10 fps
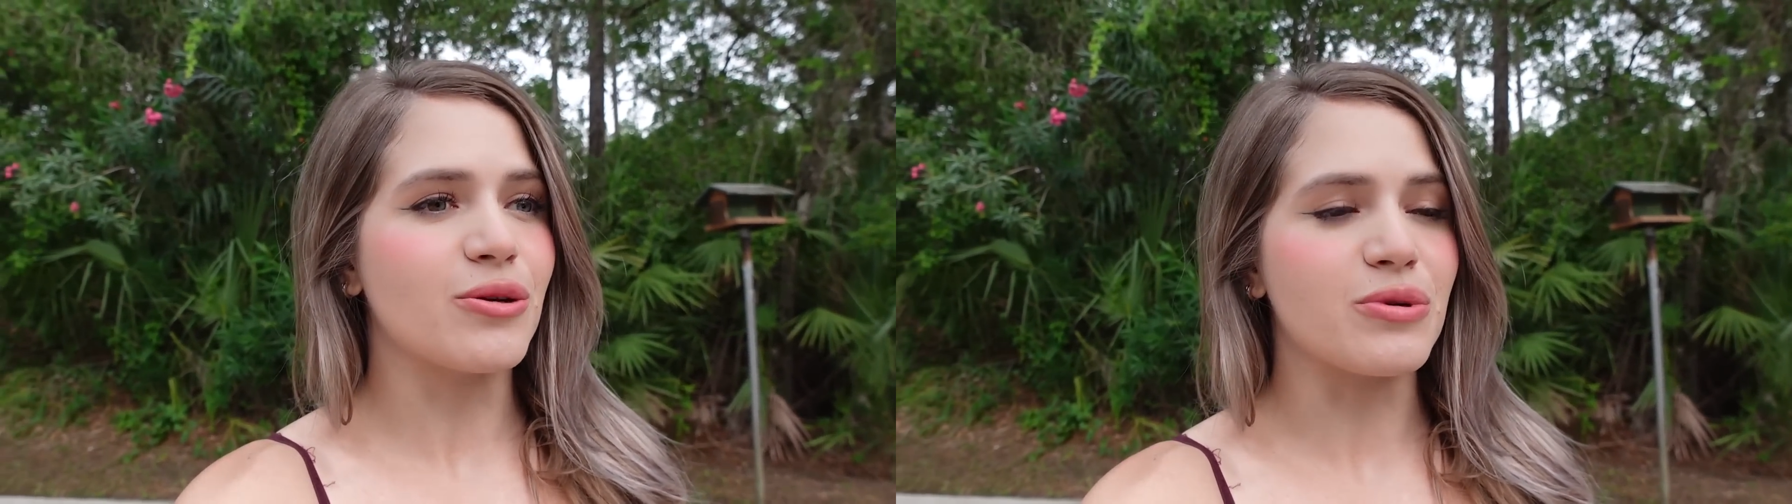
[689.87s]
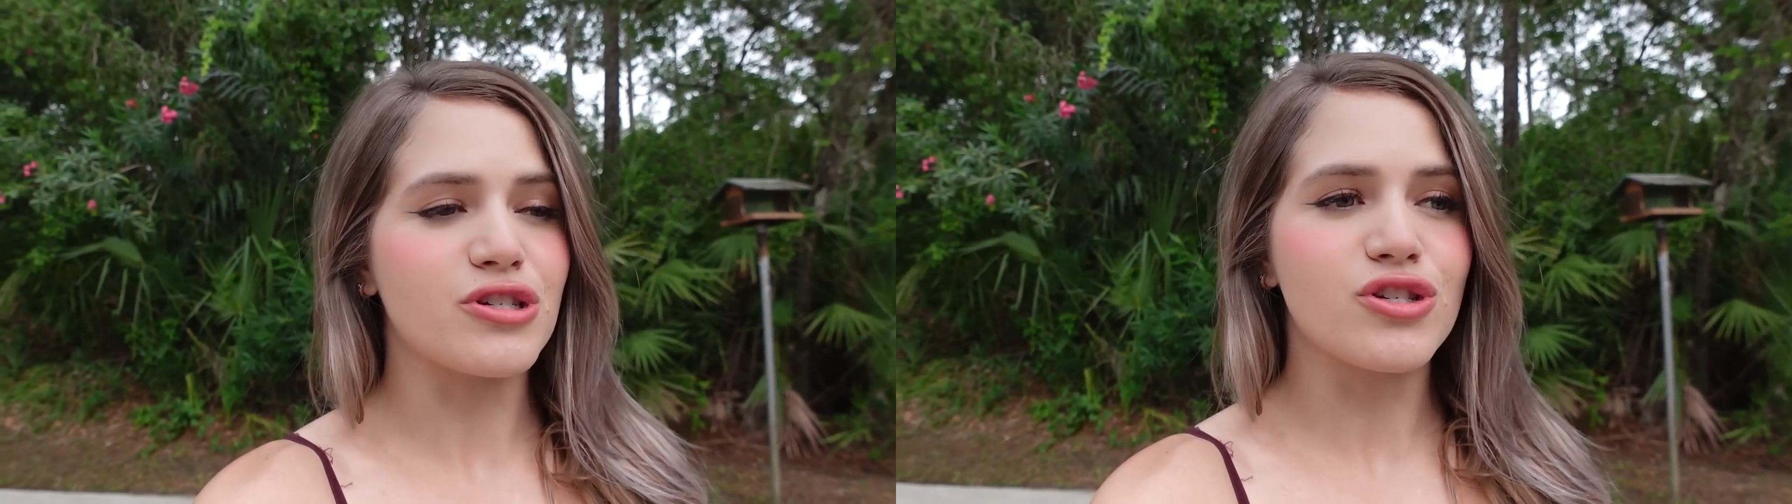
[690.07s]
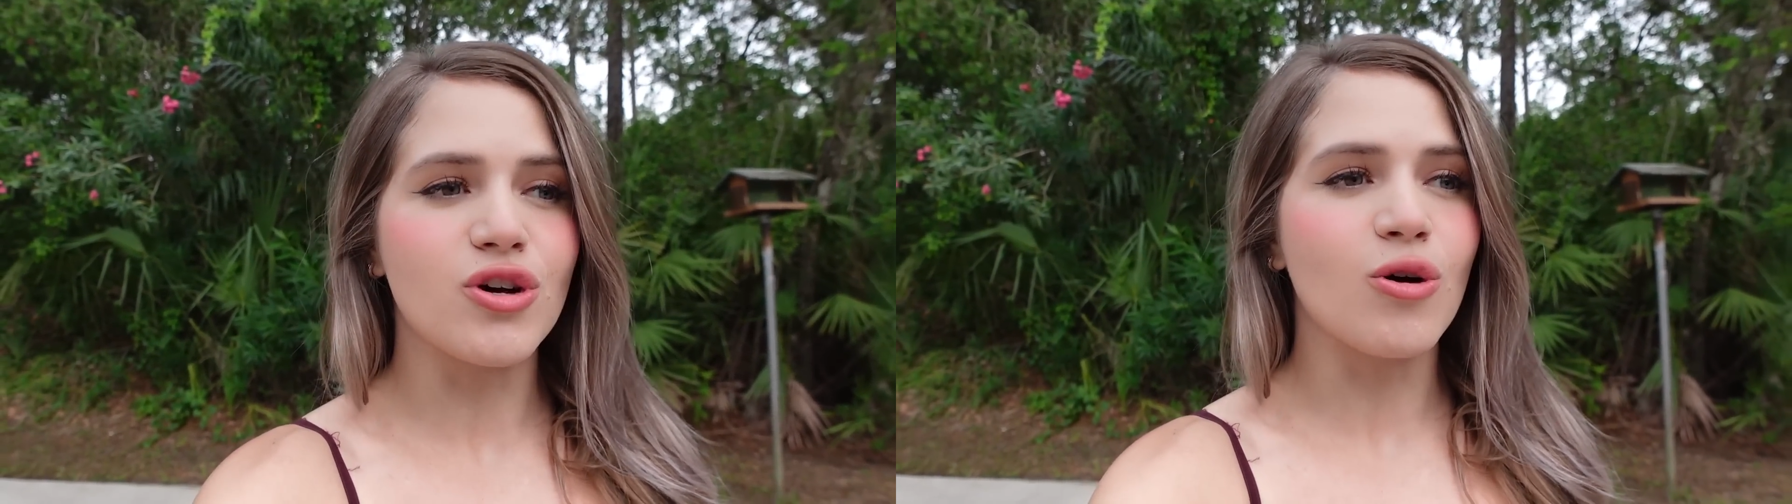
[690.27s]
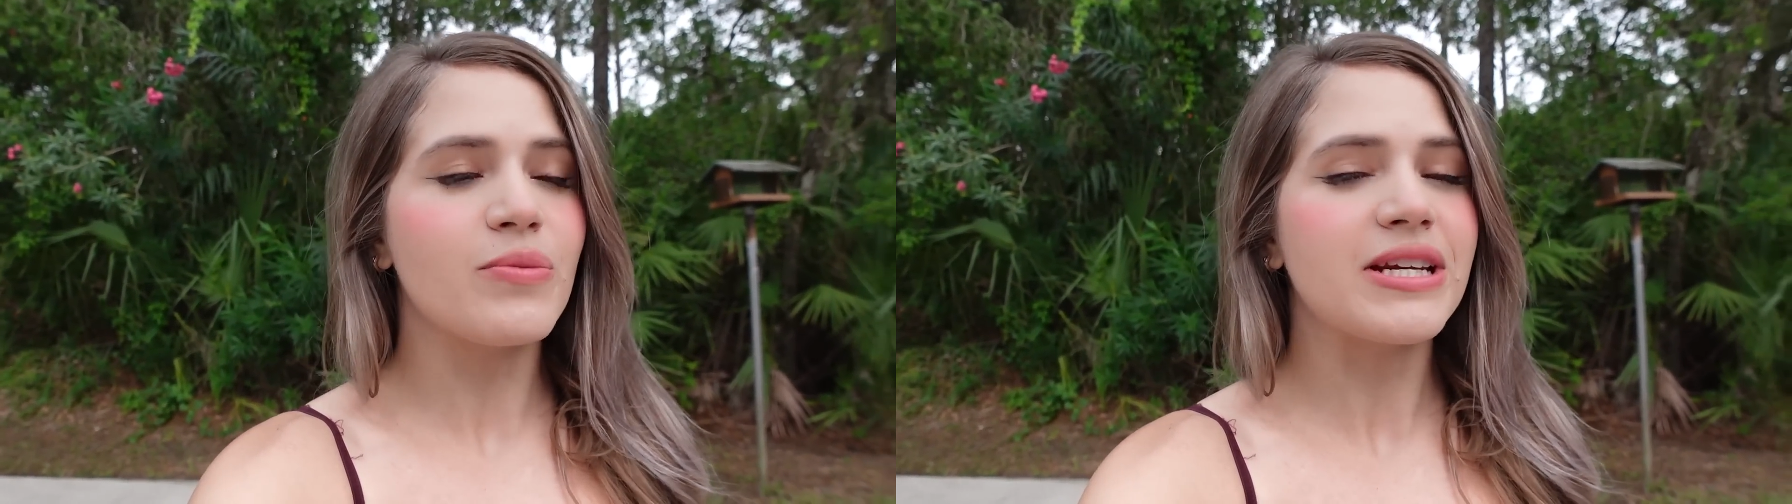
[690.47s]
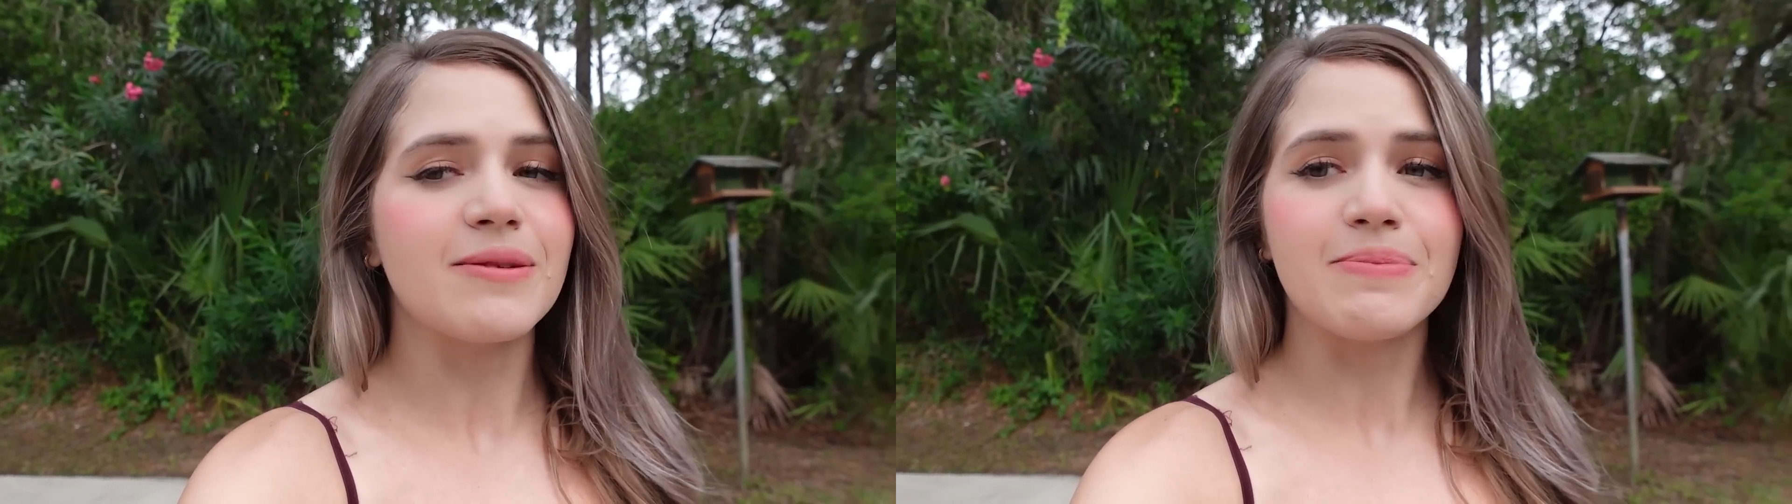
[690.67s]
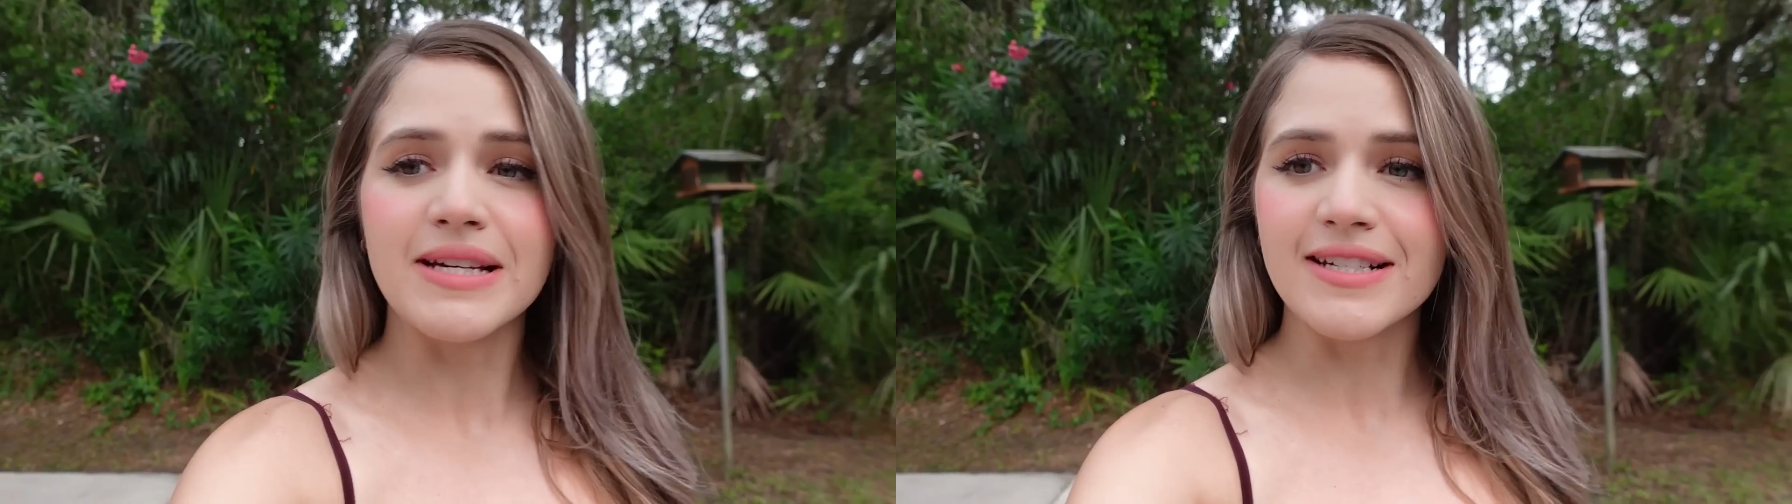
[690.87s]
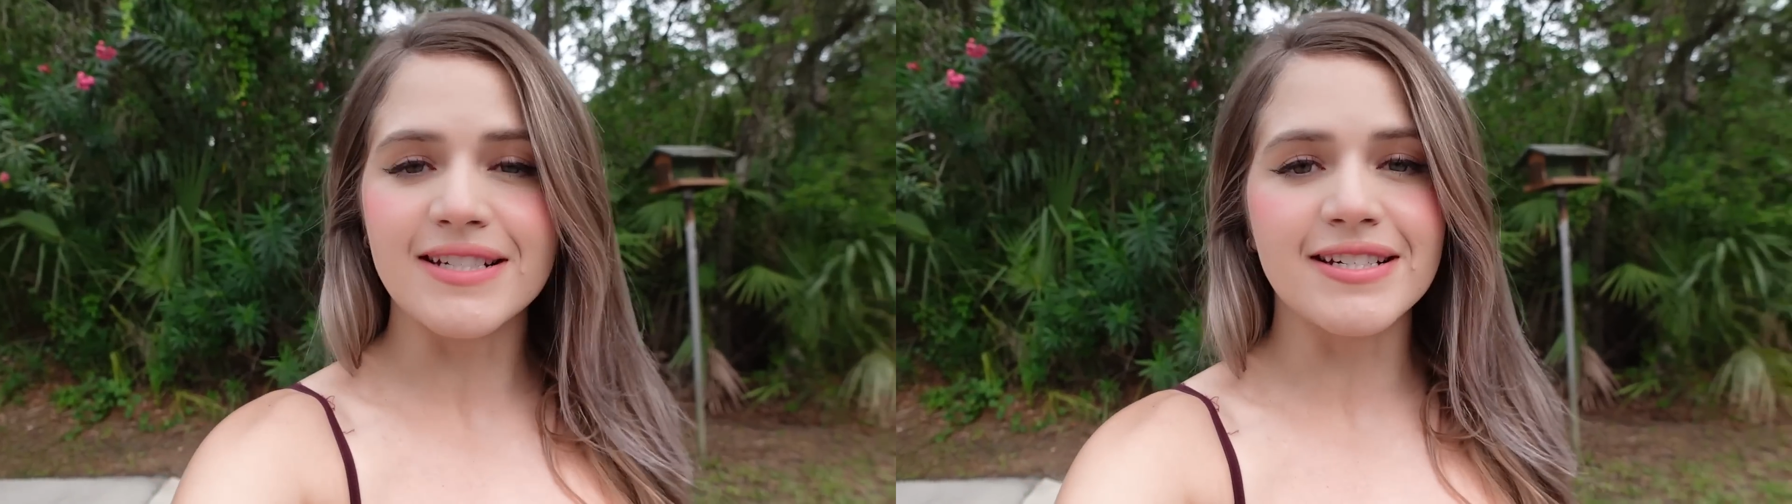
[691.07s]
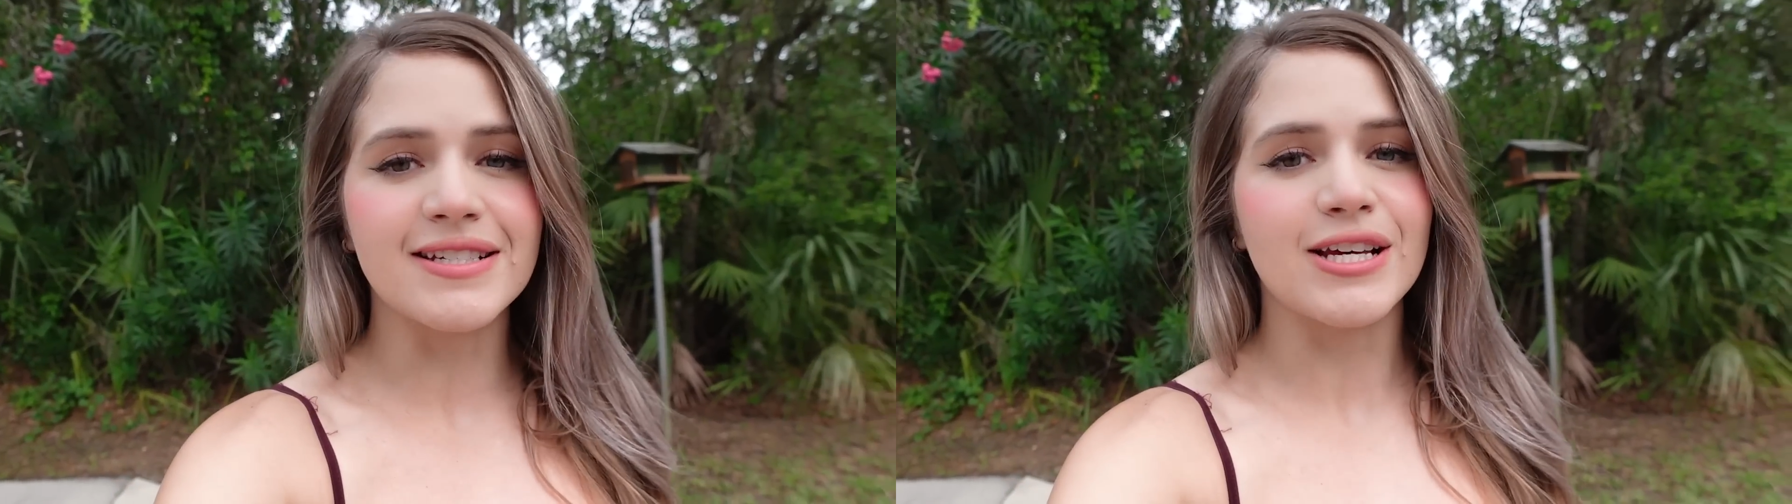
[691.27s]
there were so many pieces